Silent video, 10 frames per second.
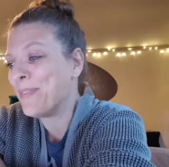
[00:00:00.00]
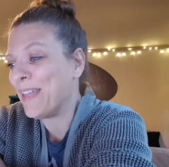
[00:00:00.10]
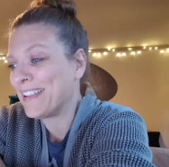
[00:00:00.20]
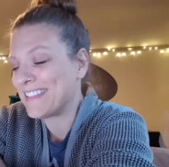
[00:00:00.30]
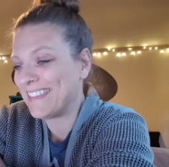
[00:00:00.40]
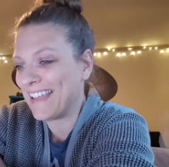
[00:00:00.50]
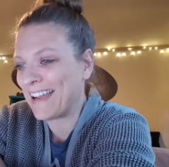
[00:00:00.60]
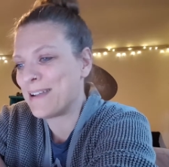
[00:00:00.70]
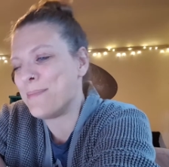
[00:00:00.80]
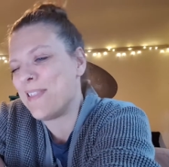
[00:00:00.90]
That's
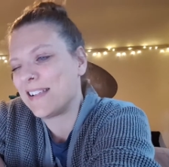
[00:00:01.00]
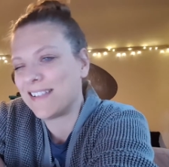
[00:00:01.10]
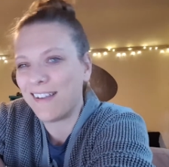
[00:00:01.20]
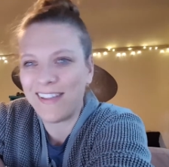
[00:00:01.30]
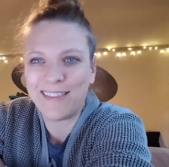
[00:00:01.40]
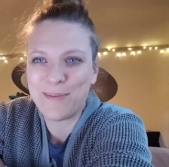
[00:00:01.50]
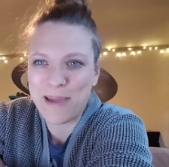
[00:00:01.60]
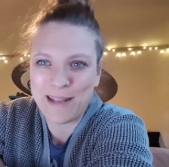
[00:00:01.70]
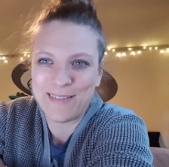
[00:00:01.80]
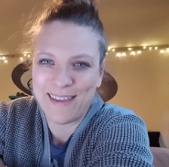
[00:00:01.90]
not like the
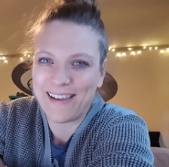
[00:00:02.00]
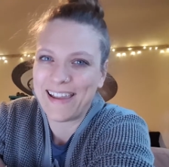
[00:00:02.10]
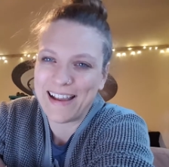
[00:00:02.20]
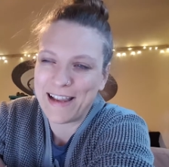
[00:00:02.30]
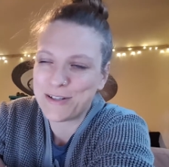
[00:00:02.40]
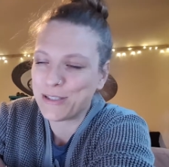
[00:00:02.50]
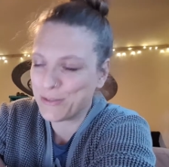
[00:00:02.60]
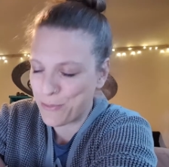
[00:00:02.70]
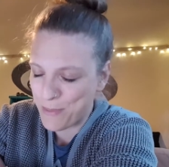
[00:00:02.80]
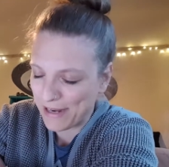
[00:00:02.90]
main thing. I actually
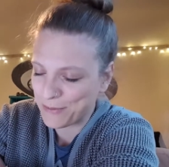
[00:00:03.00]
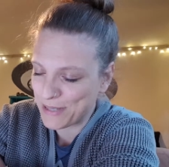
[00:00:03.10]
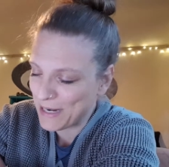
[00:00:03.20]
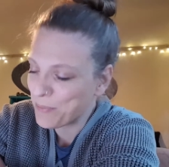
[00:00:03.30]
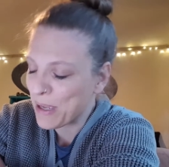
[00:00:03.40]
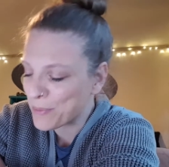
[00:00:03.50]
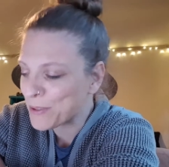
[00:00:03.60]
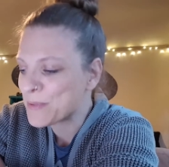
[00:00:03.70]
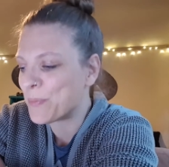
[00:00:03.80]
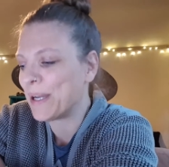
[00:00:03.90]
don't mind writing
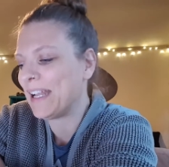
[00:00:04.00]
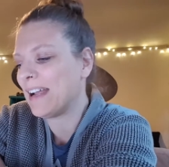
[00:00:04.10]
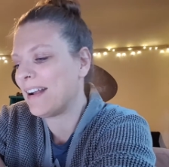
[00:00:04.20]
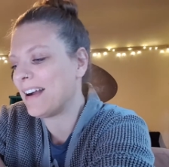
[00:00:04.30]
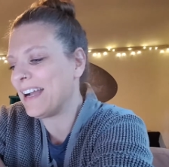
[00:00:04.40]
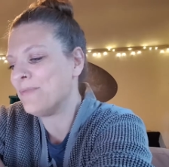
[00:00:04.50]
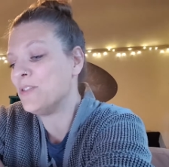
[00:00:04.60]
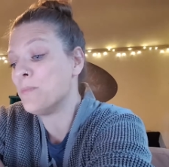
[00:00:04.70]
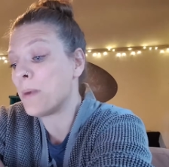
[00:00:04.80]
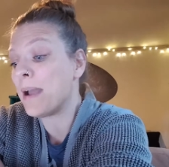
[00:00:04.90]
papers, but
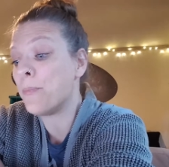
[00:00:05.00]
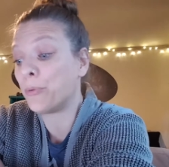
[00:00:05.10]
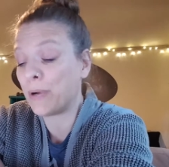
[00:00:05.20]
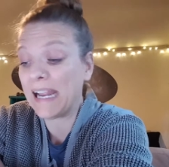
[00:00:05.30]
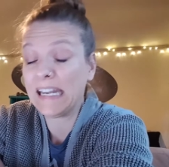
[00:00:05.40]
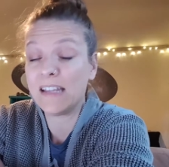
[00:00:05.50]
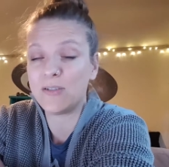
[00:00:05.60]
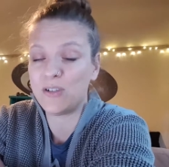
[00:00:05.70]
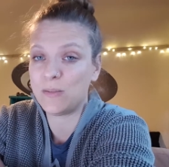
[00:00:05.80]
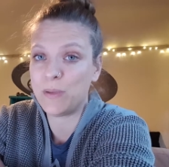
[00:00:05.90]
my brain
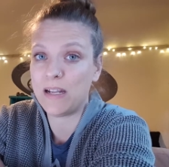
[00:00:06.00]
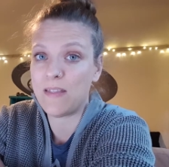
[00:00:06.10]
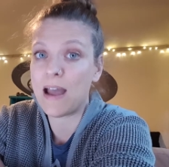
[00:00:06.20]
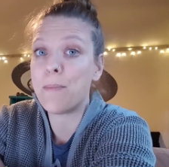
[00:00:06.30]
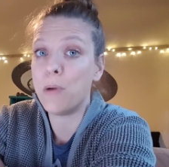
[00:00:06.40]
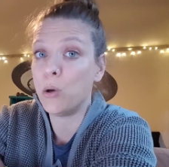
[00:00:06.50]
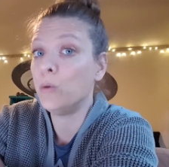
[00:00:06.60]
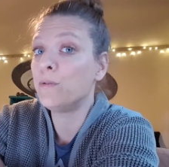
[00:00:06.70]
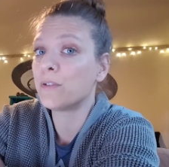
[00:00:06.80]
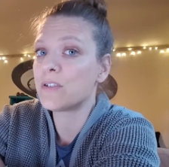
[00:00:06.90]
has just been in that
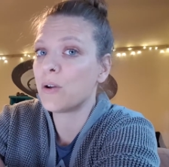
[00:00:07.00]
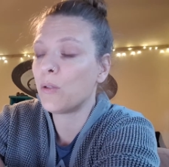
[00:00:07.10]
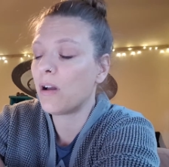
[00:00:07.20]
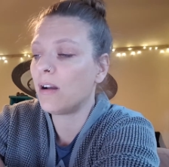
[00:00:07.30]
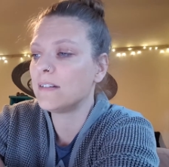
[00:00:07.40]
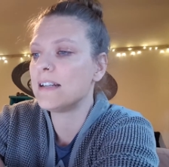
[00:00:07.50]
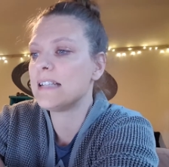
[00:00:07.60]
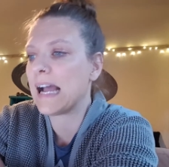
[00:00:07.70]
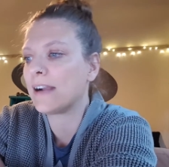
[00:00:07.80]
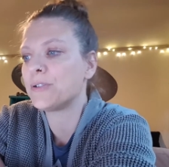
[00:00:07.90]
mode for so long that
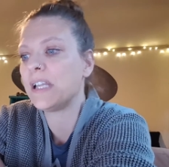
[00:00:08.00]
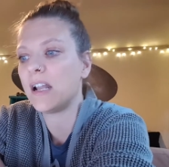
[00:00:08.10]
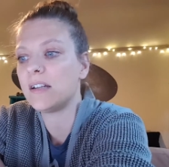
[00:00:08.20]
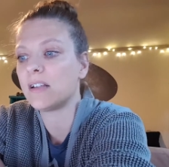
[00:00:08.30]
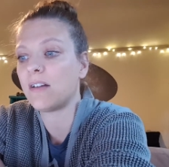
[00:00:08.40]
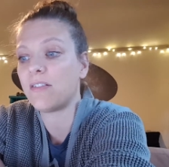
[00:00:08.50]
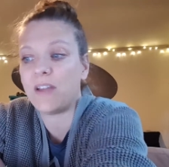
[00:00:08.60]
it's actually kind of tough.